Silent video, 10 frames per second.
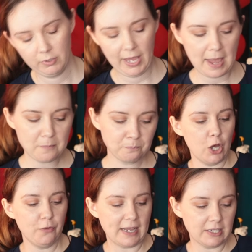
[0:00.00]
Okay,
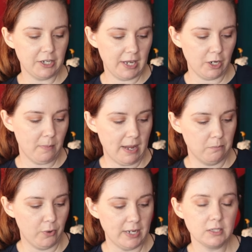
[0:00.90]
so that's how you get your
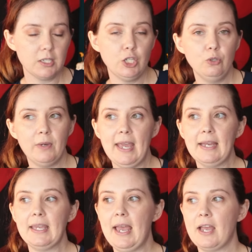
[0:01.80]
main points. You
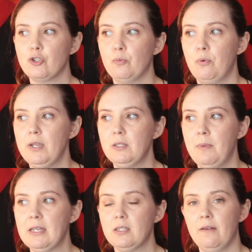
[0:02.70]
can get extra points
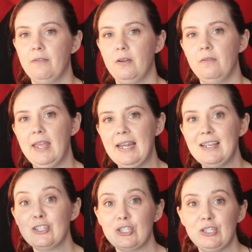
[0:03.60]
based off of
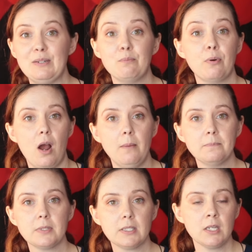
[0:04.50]
hitting certain
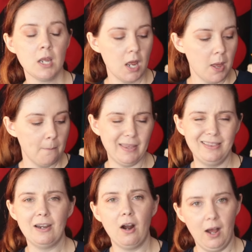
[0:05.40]
prompts,
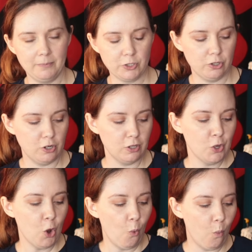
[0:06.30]
but they're optional.
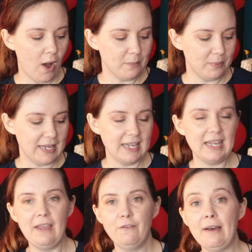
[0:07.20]
One
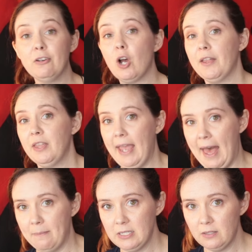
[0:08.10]
being if you have a gothic
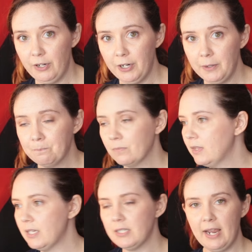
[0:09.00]
atmosphere,
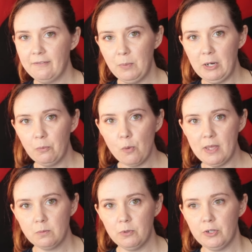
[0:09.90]
doesn't have to be a
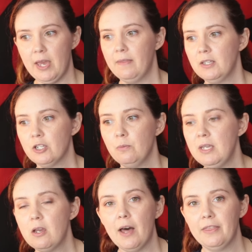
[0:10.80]
romance book yet. This could
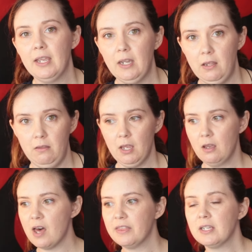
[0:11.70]
be gothic anything,
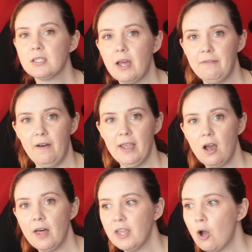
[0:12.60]
gothic sci-fi,
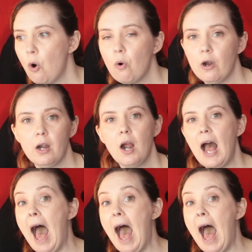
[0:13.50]
gothic horror.